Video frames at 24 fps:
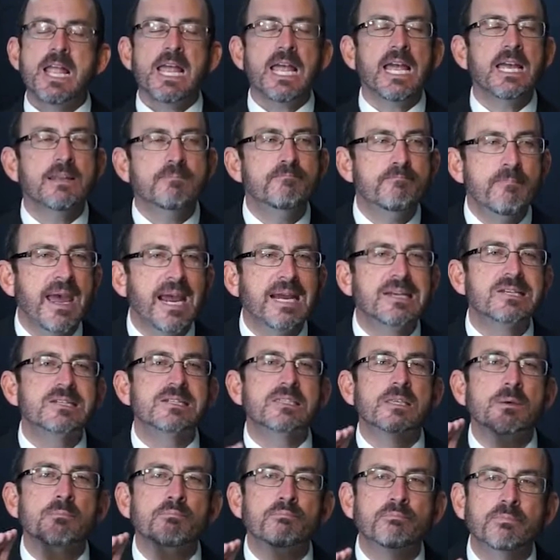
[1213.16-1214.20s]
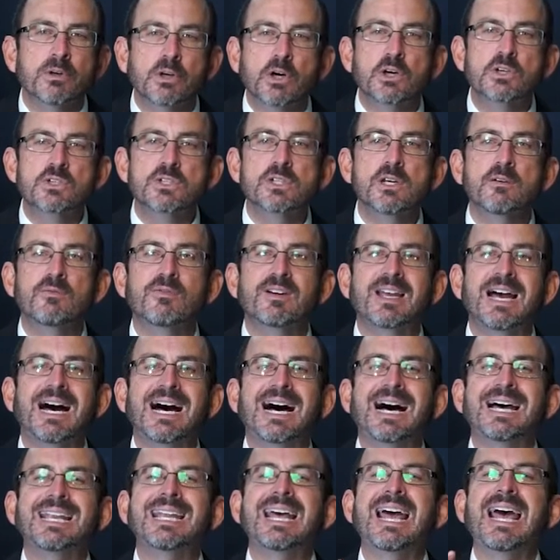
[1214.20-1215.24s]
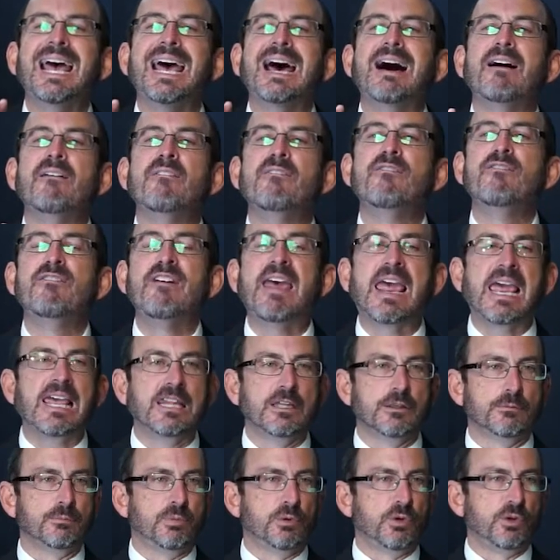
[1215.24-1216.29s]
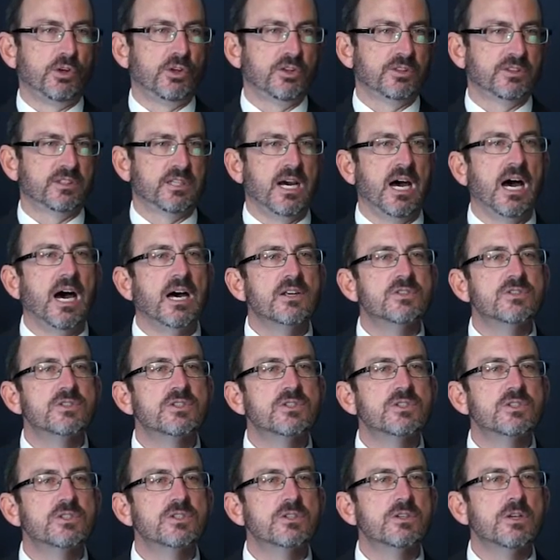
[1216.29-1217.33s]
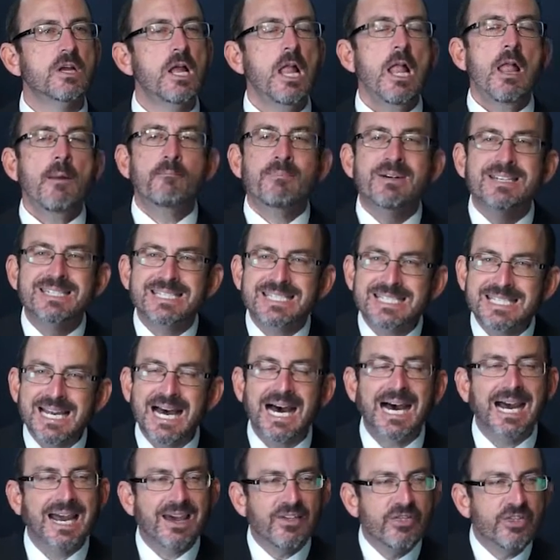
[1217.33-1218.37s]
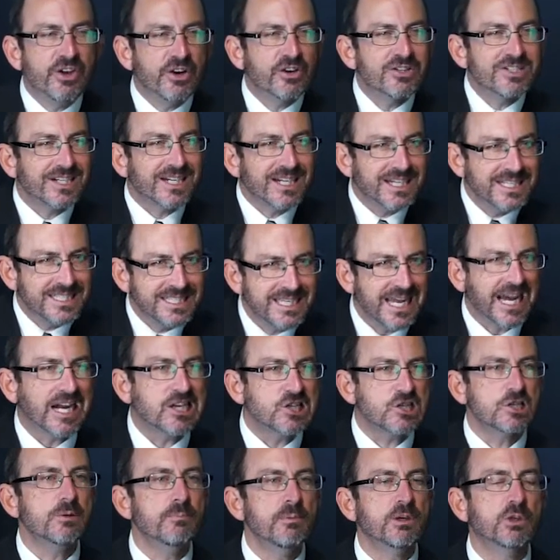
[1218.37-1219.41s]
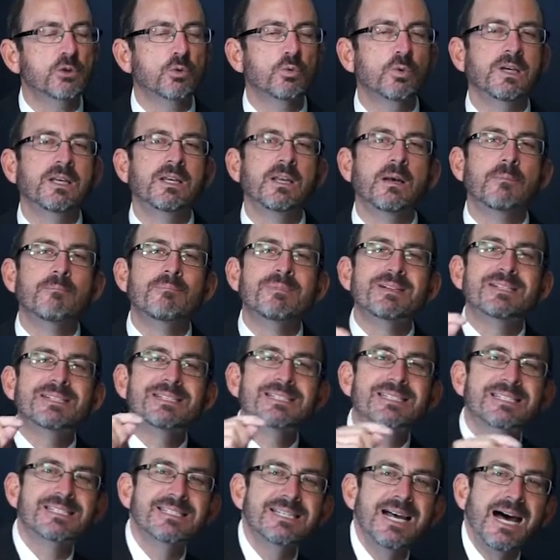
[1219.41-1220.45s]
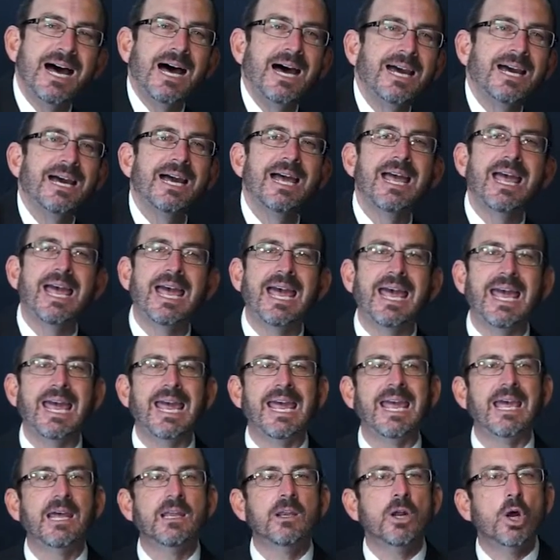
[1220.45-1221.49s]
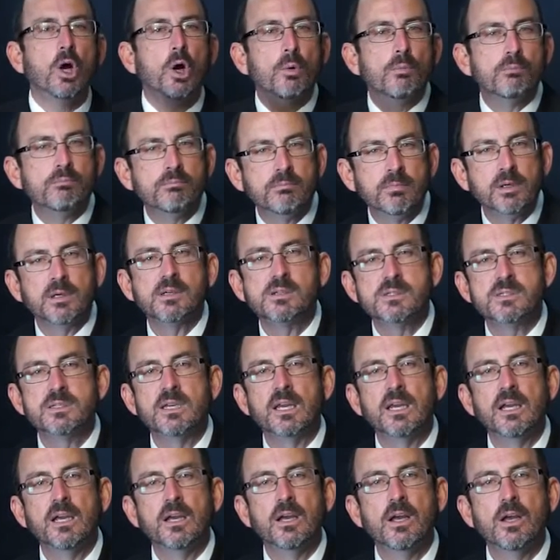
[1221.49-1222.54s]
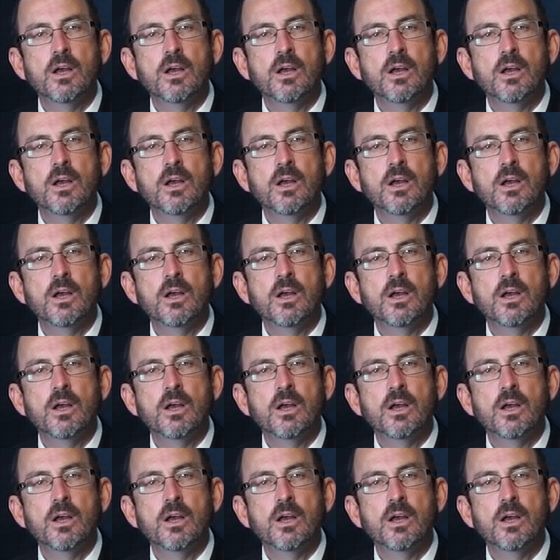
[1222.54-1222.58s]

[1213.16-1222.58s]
It makes the mercy of God available to us. Messiah, there's a connection between Messiah and mercy.